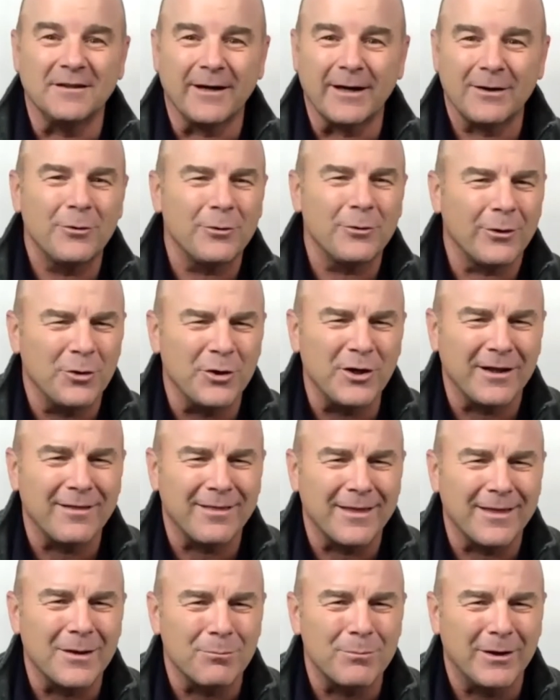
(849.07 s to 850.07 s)
Who do you
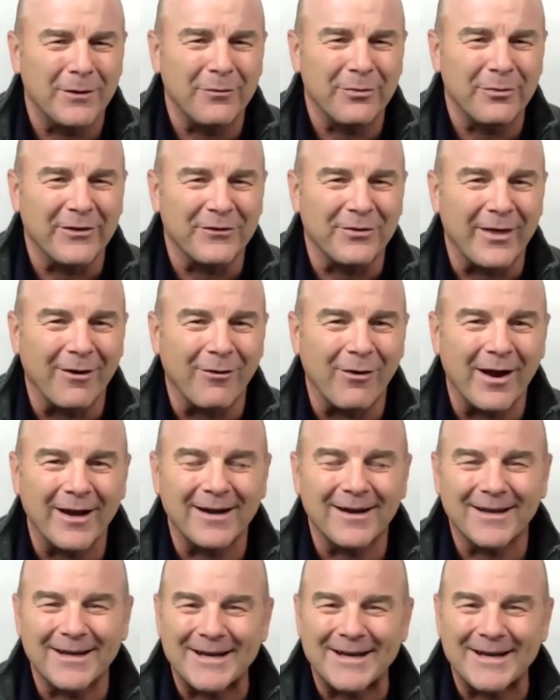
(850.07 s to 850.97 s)
think built this thing, right?"